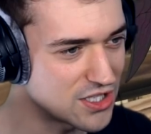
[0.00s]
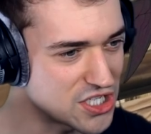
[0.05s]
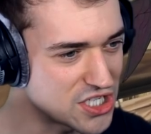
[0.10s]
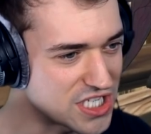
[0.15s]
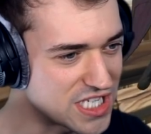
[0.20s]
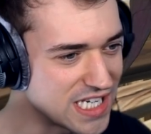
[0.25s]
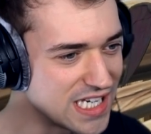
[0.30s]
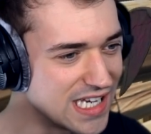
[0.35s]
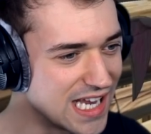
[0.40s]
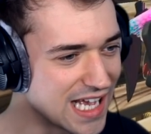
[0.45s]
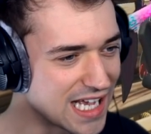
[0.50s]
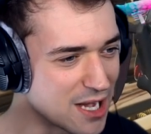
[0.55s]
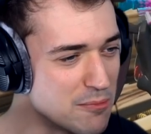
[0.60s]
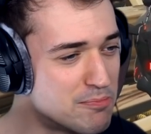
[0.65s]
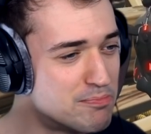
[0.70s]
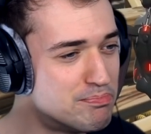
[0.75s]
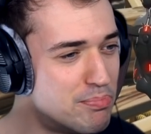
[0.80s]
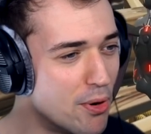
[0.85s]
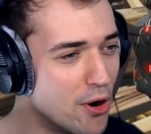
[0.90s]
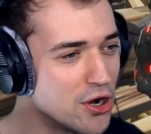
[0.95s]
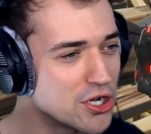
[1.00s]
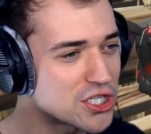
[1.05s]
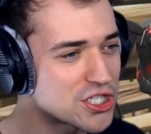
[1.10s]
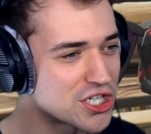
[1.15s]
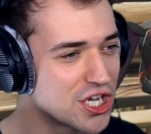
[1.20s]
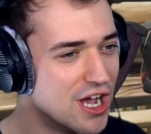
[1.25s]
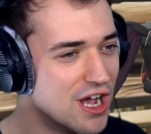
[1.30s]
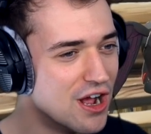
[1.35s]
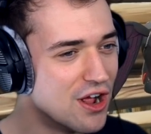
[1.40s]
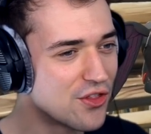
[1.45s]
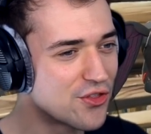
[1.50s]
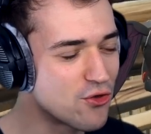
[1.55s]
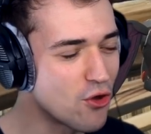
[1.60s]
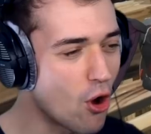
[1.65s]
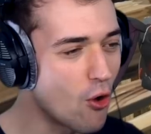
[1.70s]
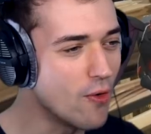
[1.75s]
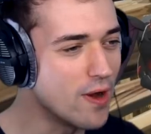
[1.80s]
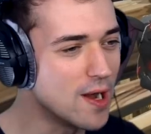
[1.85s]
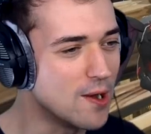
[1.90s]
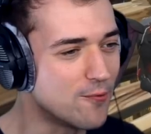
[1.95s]
just see like a bush
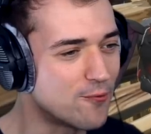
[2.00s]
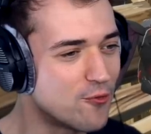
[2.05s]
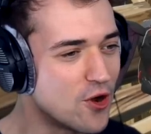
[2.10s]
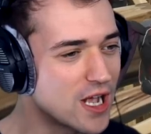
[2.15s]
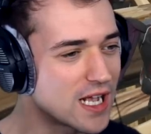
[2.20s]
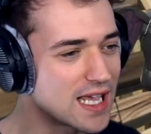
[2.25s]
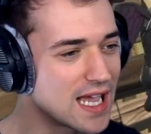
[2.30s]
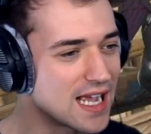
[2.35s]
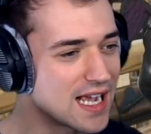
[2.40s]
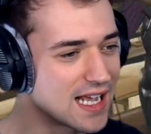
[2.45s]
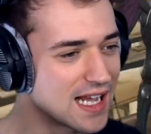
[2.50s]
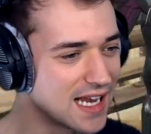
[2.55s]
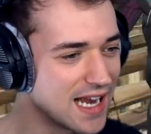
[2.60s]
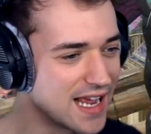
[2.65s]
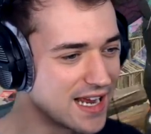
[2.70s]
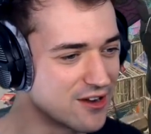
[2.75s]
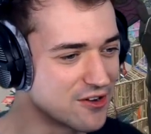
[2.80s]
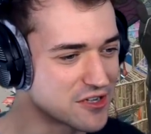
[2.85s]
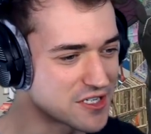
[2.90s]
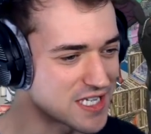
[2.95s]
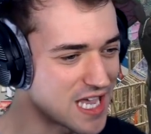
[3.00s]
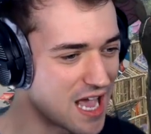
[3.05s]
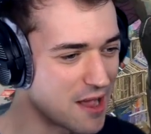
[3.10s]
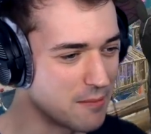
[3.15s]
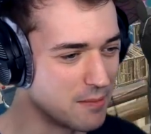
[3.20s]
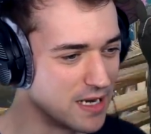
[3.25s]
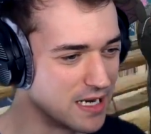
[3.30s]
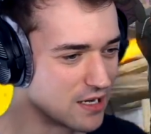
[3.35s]
throwing freaking clingers at me,